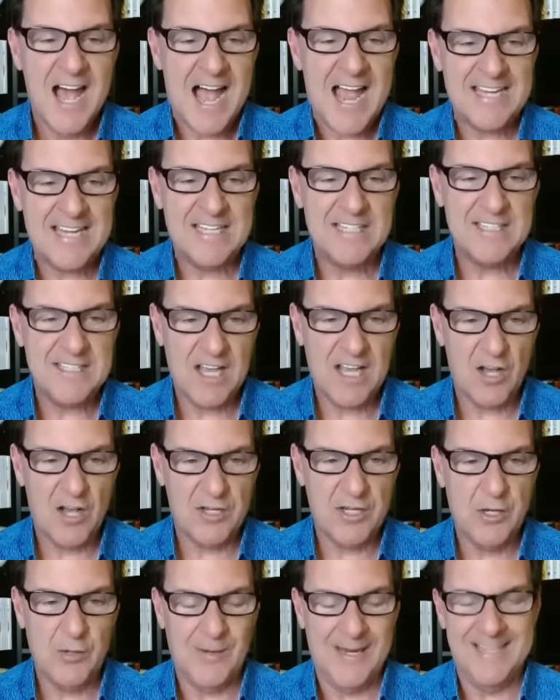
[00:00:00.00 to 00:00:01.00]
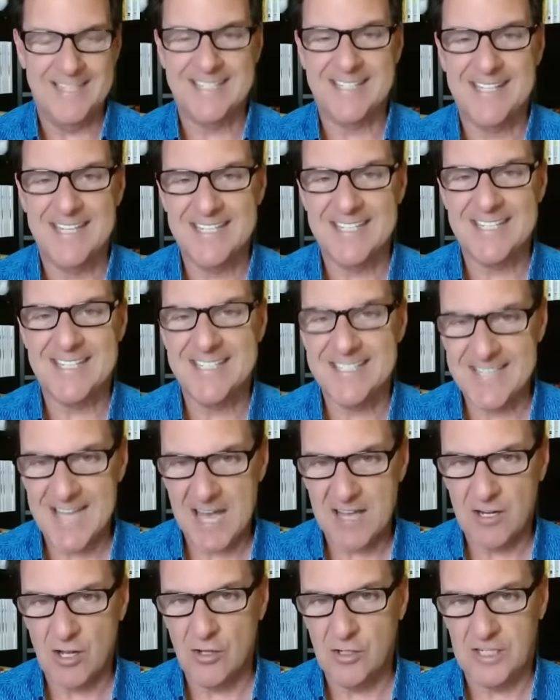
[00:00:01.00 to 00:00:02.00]
I can tell you, it's the
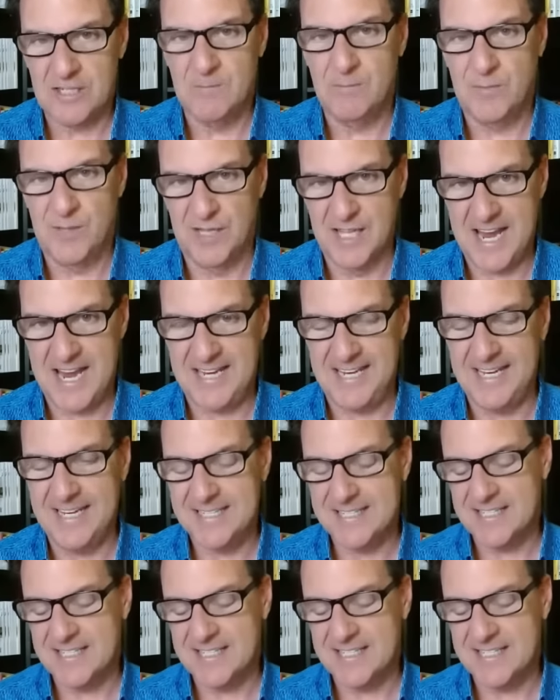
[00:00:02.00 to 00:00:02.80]
subtle complaining.